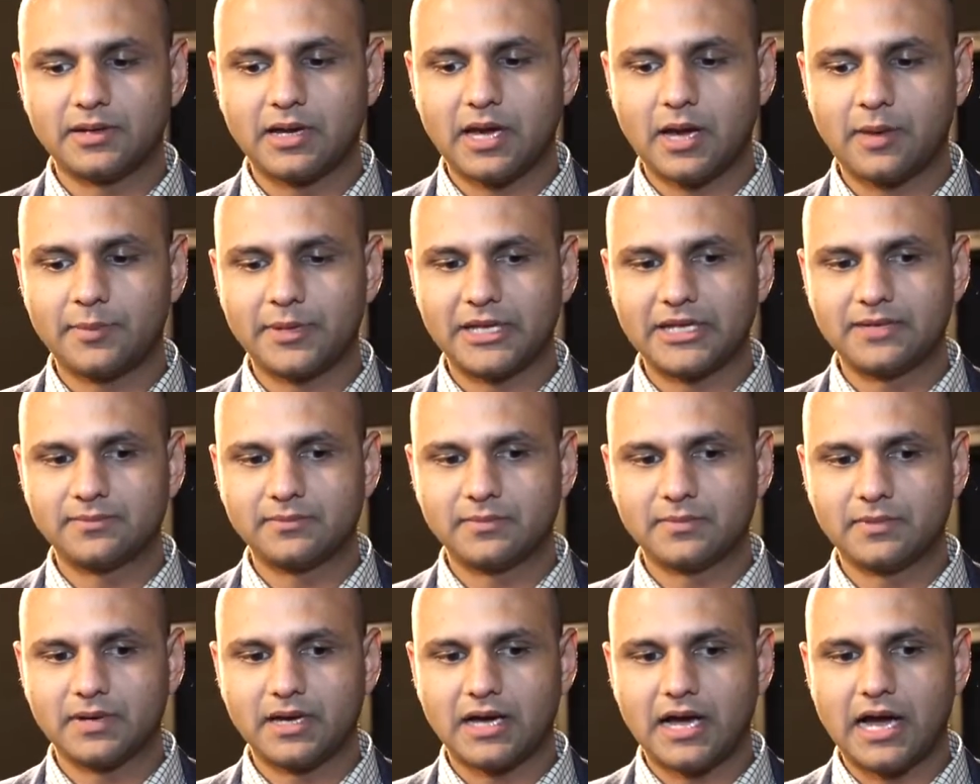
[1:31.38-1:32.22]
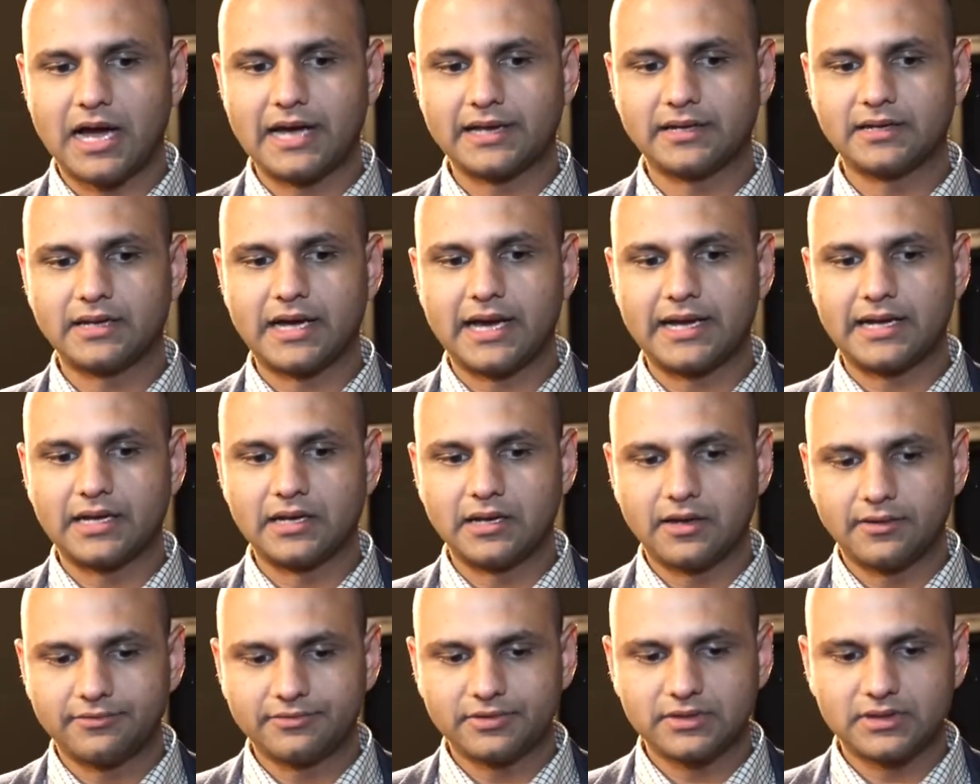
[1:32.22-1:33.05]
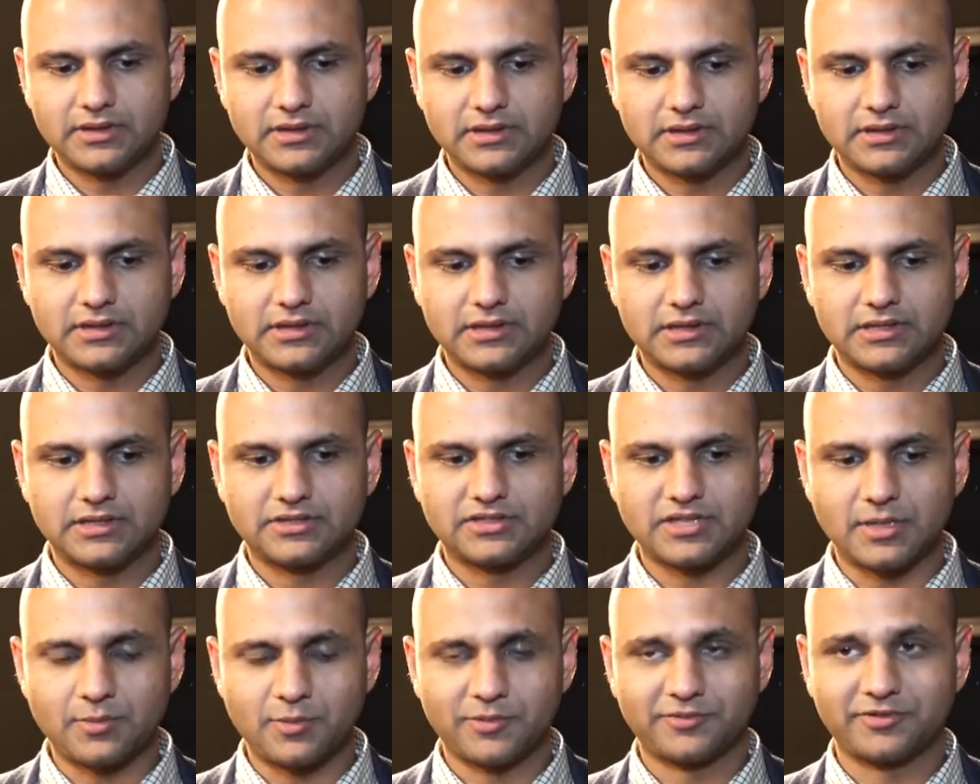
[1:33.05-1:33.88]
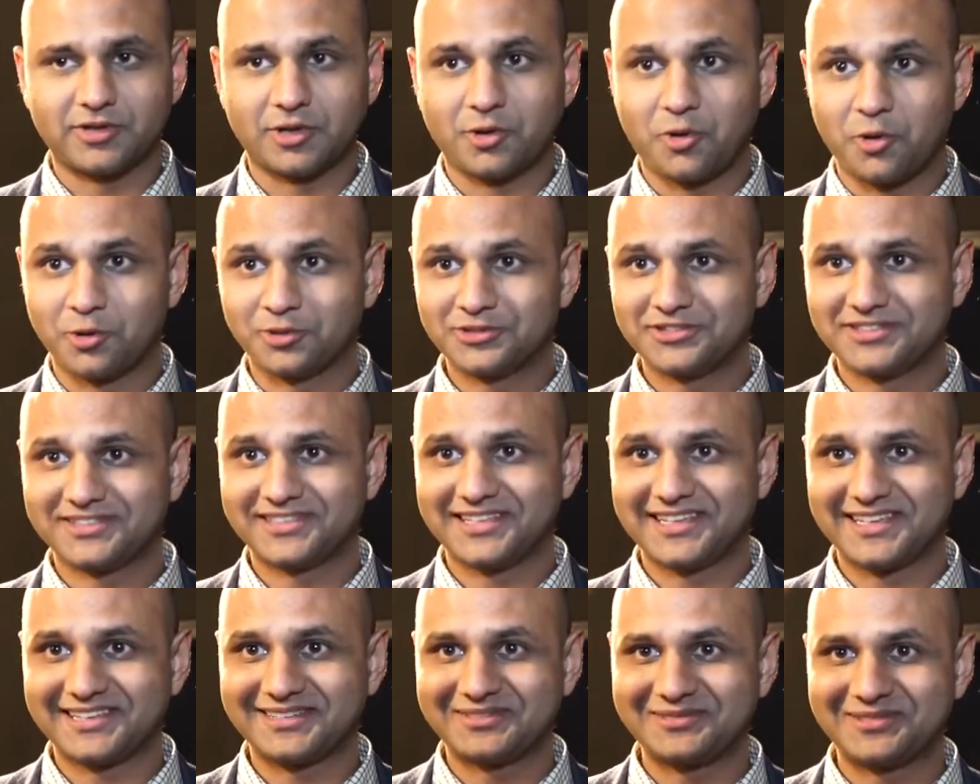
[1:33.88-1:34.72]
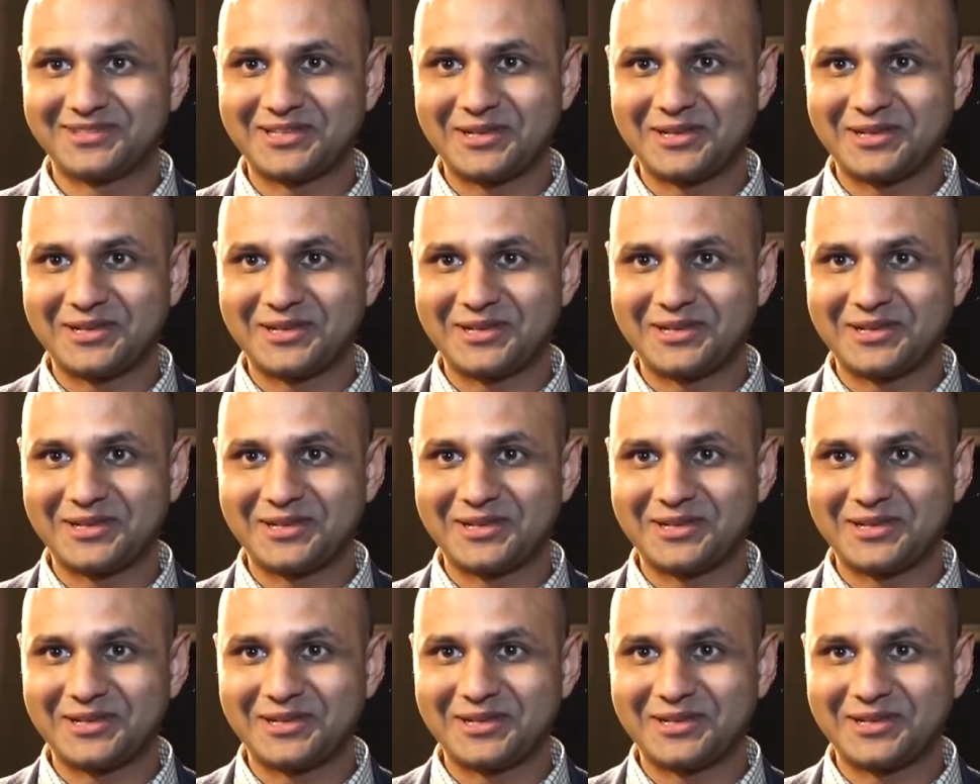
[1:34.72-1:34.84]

I mean, I loved some of the quotes that